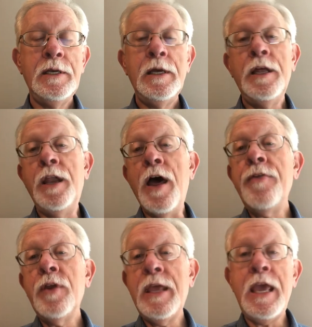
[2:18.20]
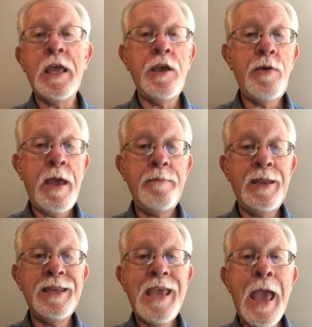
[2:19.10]
Another king who had
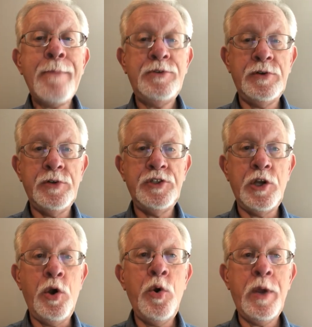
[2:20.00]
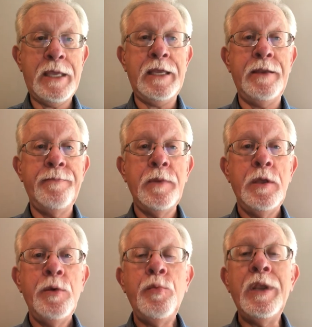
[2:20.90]
been captured, Jehoiakim,
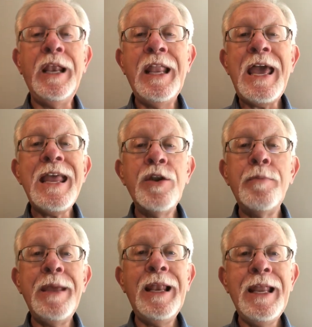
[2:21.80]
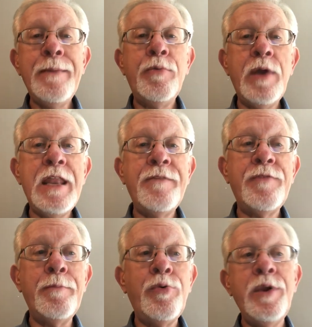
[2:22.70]
would later be liberated
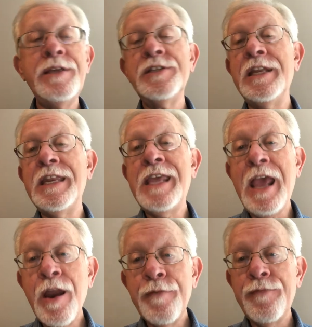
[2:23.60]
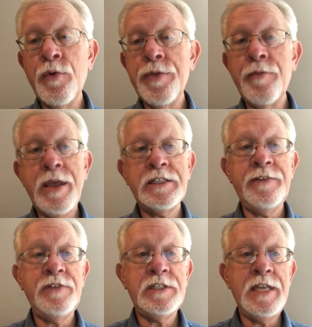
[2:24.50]
from prison and cared for the rest of
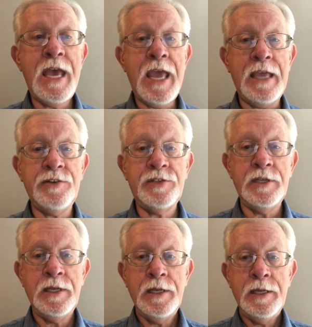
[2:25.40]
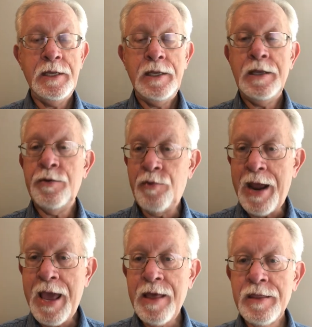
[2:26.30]
his days. In
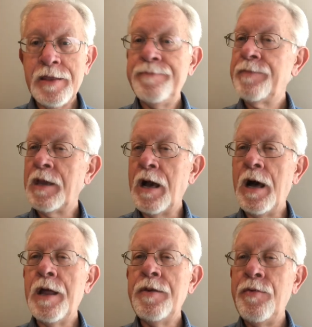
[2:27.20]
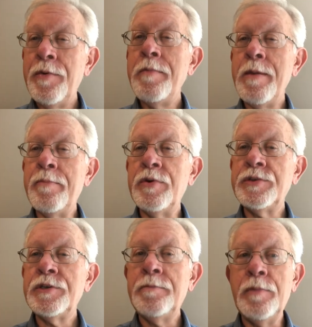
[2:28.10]
wrath, God
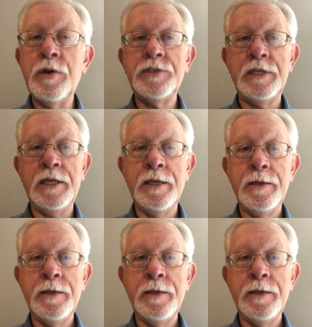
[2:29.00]
remembers mercy.